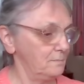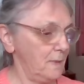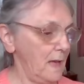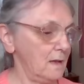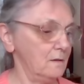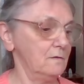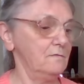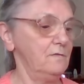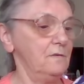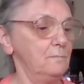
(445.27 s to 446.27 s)
Pack
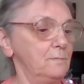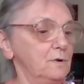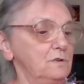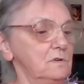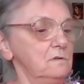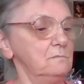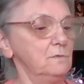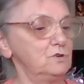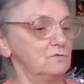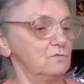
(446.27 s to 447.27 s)
of button
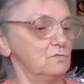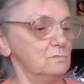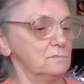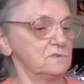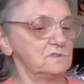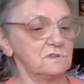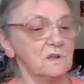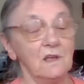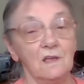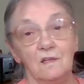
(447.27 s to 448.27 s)
mushrooms.
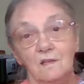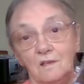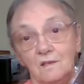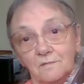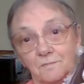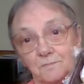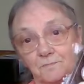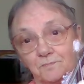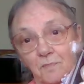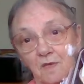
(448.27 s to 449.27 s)

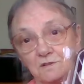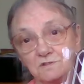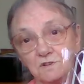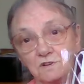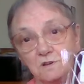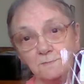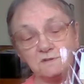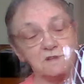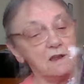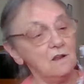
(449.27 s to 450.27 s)
There's
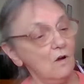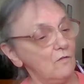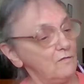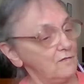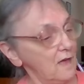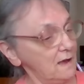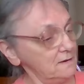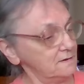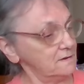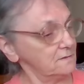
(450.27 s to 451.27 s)
30% off
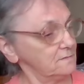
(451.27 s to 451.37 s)
that.